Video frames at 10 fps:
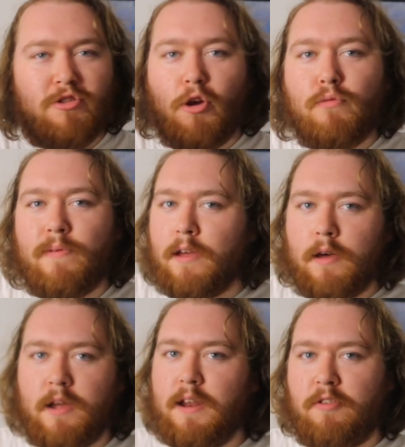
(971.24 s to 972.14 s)
don't think
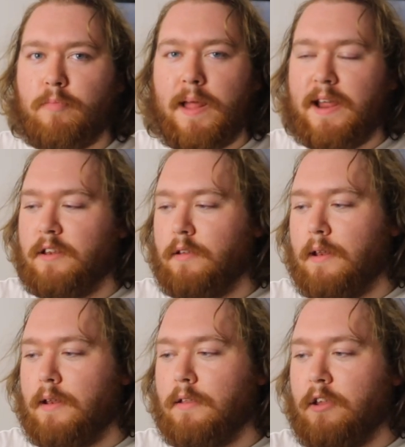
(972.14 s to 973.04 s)
I can explain
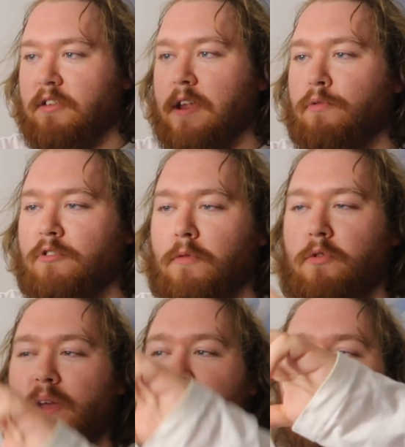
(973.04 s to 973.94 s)
the difference
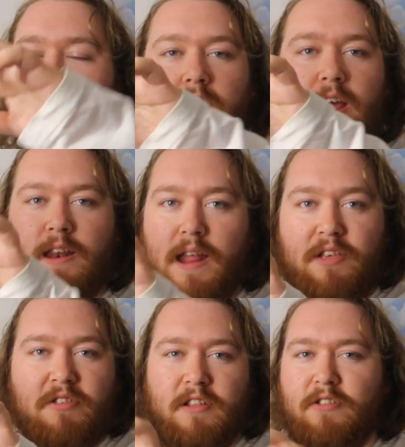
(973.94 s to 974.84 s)
between something like
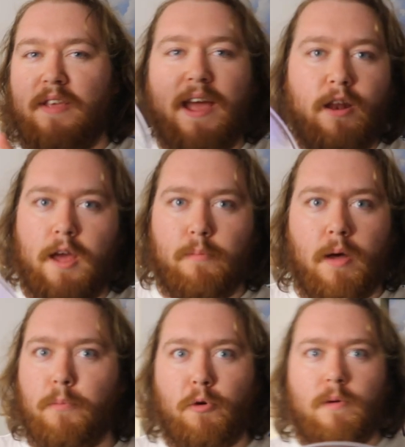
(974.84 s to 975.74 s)
this and say like
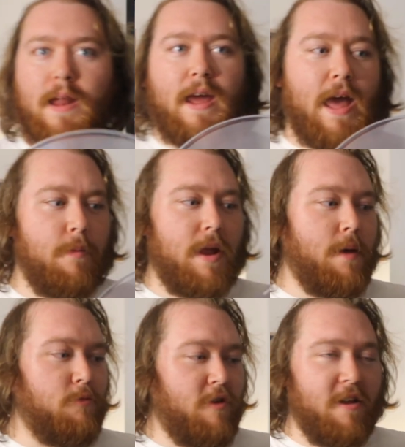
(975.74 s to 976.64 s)
my bootleg
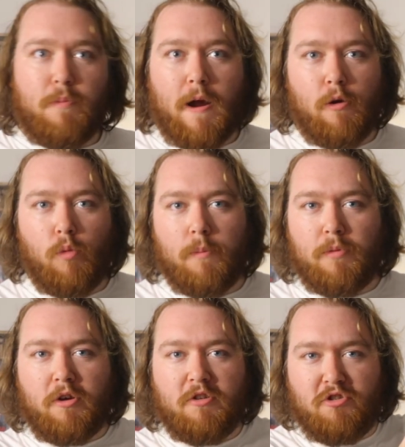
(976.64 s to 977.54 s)
Eminem transparent one,
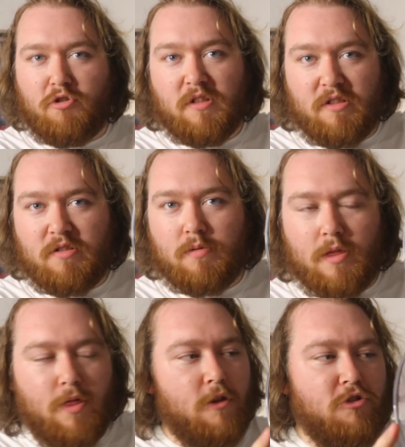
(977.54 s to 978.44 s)
because you can,
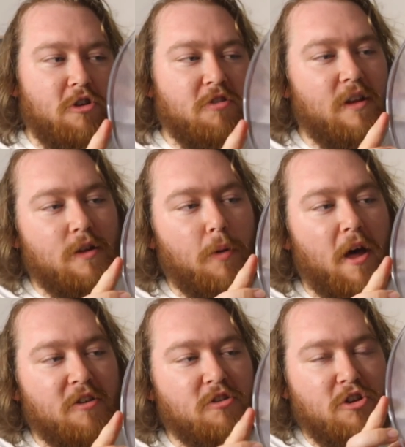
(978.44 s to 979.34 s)
just in
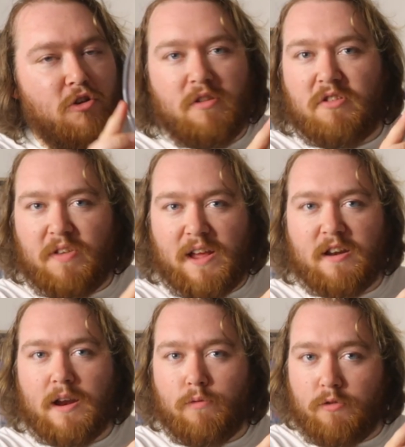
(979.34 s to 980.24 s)
person, you can see
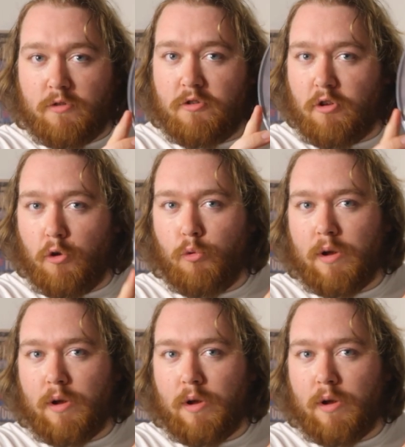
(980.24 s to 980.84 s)
the difference so